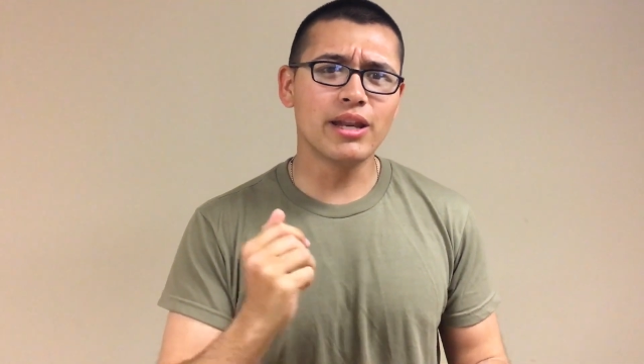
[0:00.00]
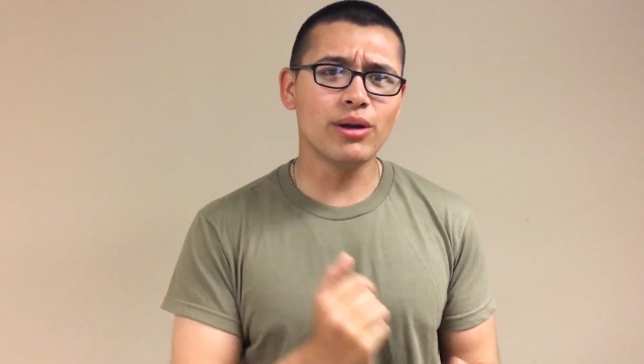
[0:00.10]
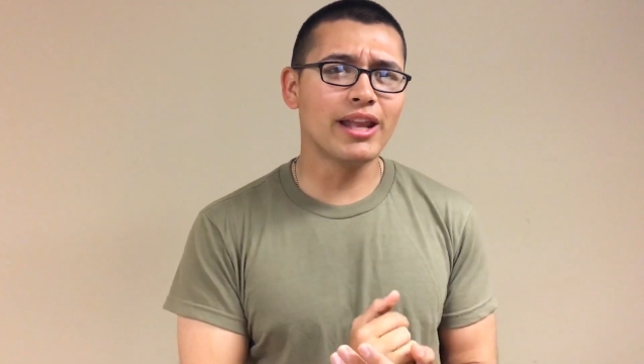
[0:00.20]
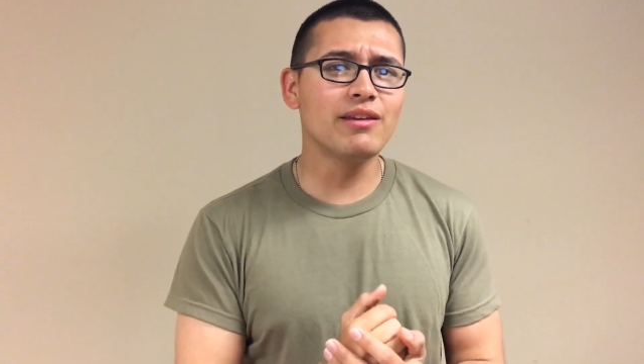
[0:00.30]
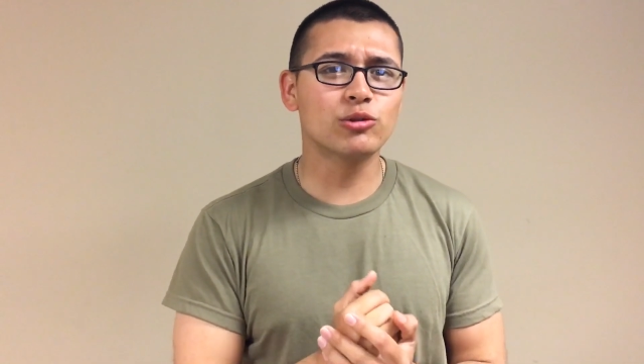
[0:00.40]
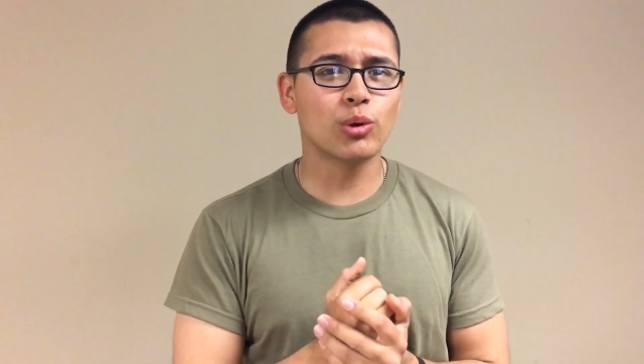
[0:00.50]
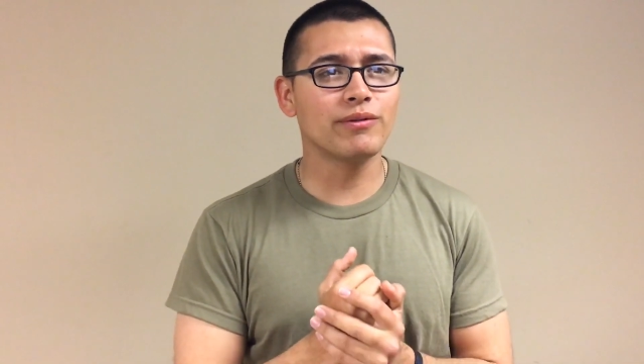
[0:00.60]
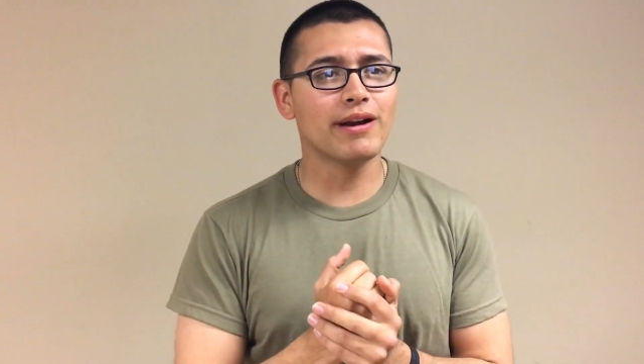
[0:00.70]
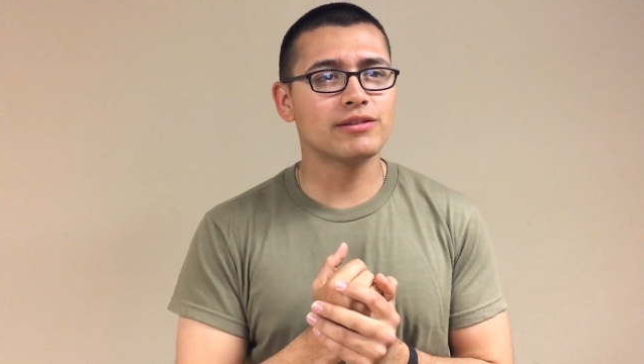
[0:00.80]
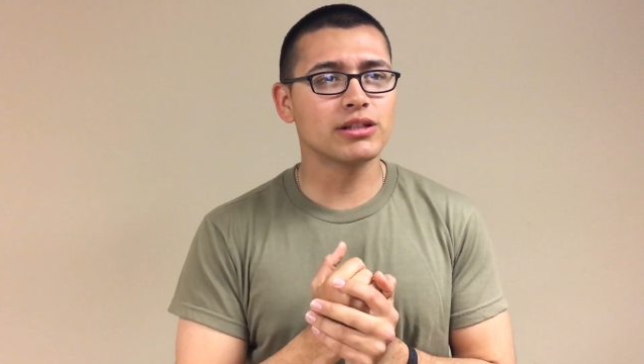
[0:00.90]
any any
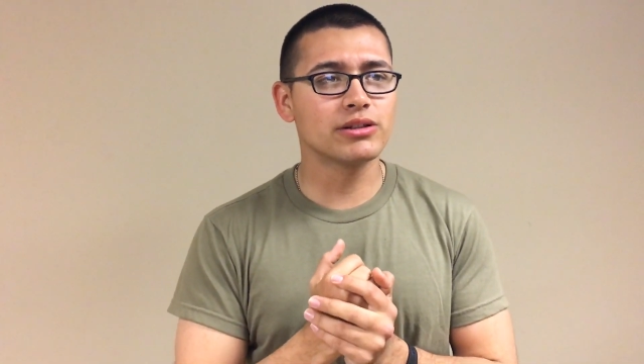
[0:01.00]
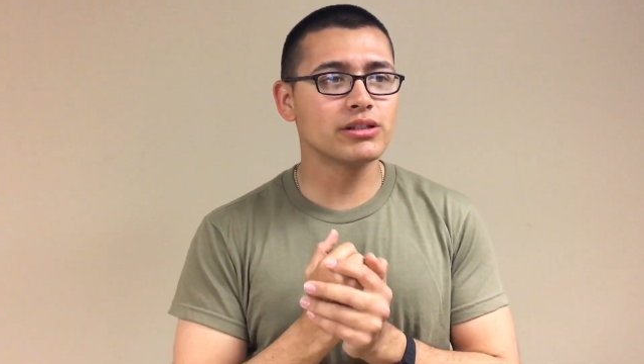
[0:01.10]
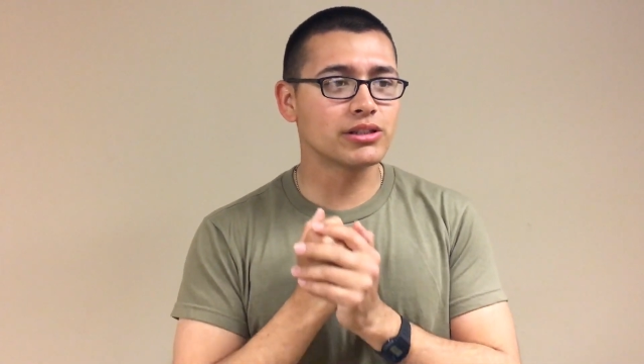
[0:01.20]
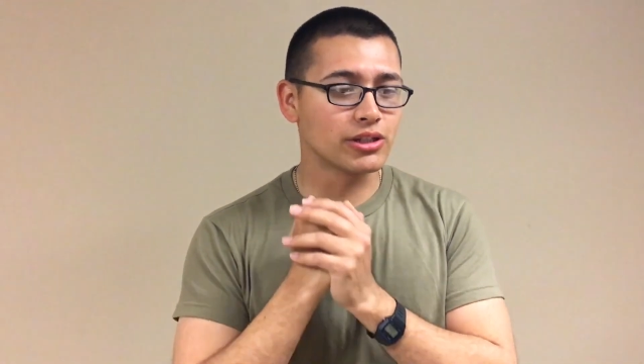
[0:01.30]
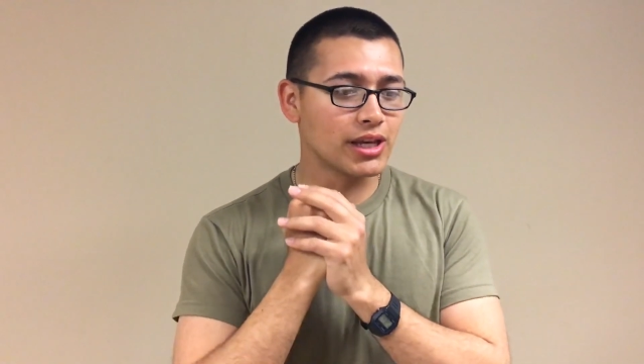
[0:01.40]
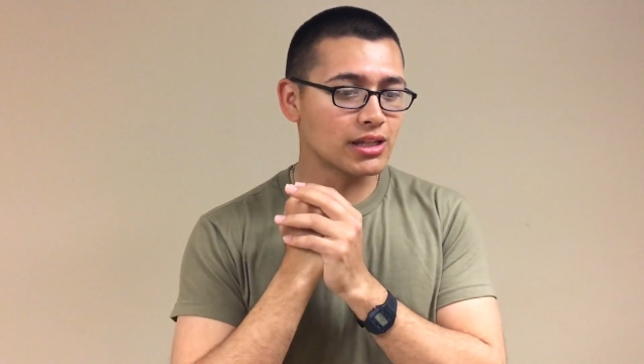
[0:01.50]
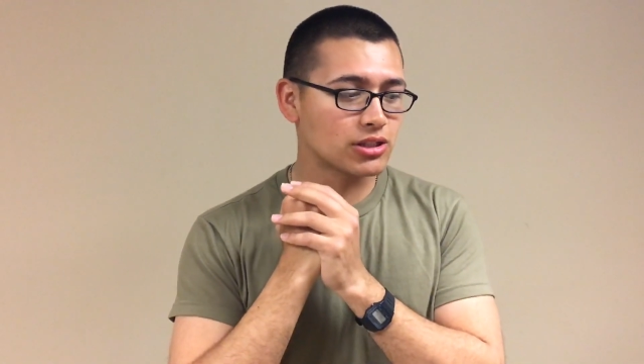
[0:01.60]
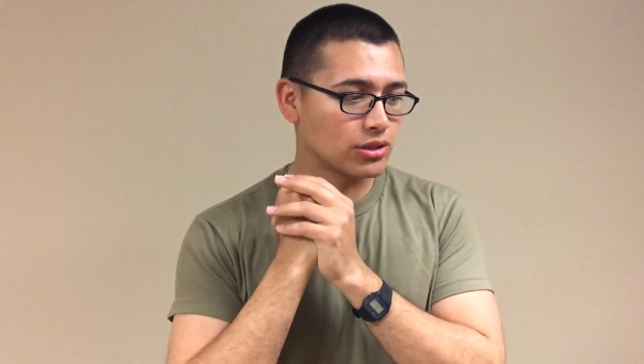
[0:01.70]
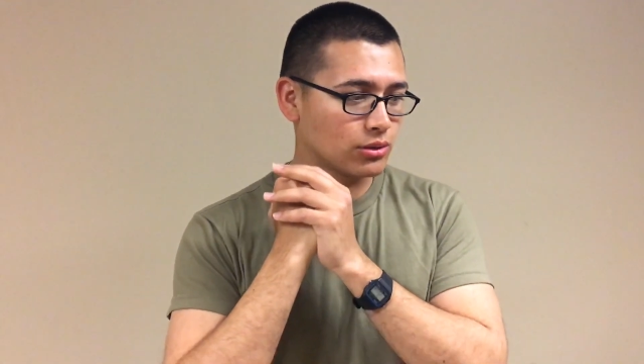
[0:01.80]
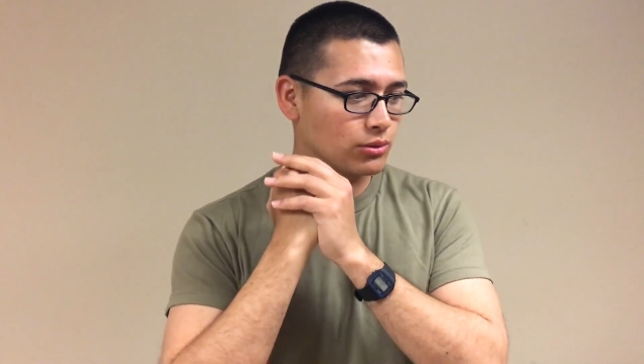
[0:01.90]
25 series, you get
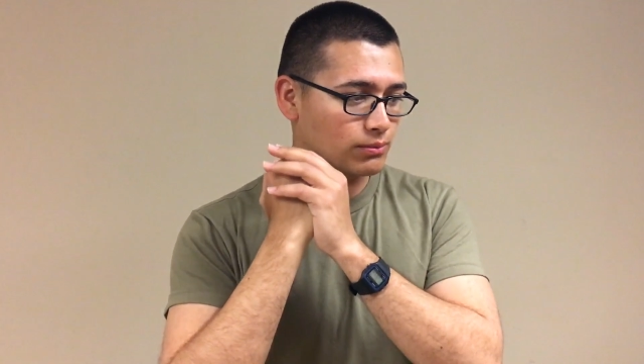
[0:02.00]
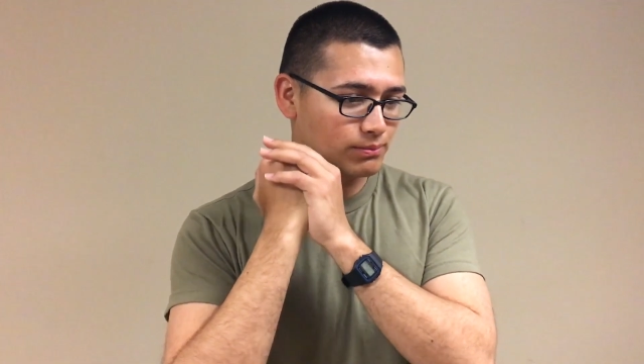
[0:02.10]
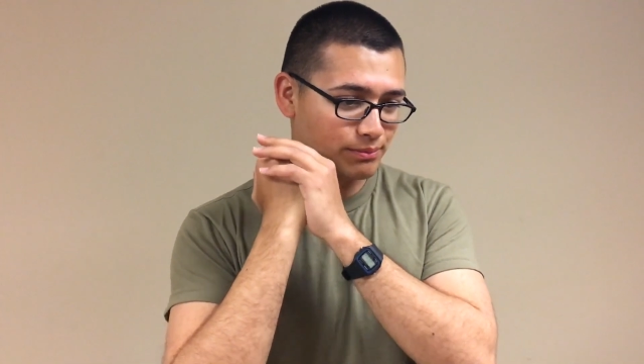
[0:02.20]
to